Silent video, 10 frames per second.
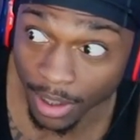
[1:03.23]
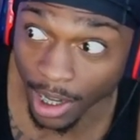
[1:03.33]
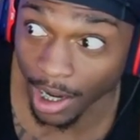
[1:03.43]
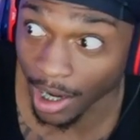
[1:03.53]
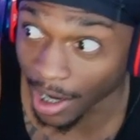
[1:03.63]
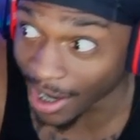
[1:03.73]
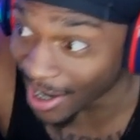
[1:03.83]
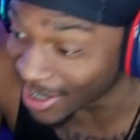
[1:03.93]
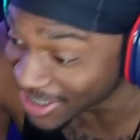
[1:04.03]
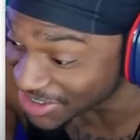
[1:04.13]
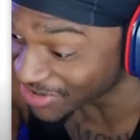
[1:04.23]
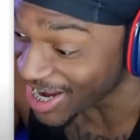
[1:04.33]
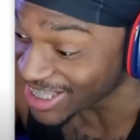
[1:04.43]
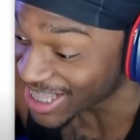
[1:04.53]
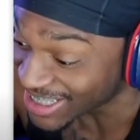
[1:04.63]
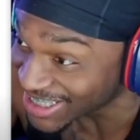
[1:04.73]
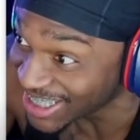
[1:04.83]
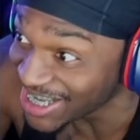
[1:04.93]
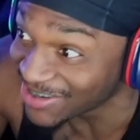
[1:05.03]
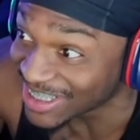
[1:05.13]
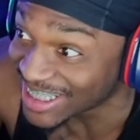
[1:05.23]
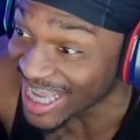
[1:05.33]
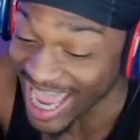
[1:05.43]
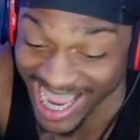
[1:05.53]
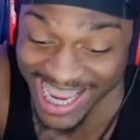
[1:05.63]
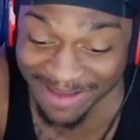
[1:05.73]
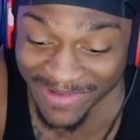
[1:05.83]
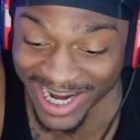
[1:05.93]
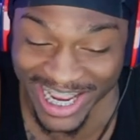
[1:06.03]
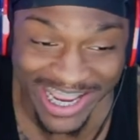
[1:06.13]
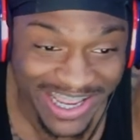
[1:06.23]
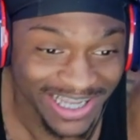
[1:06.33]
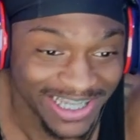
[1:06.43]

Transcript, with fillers: Uh, Drake, that's illegal to say, buddy.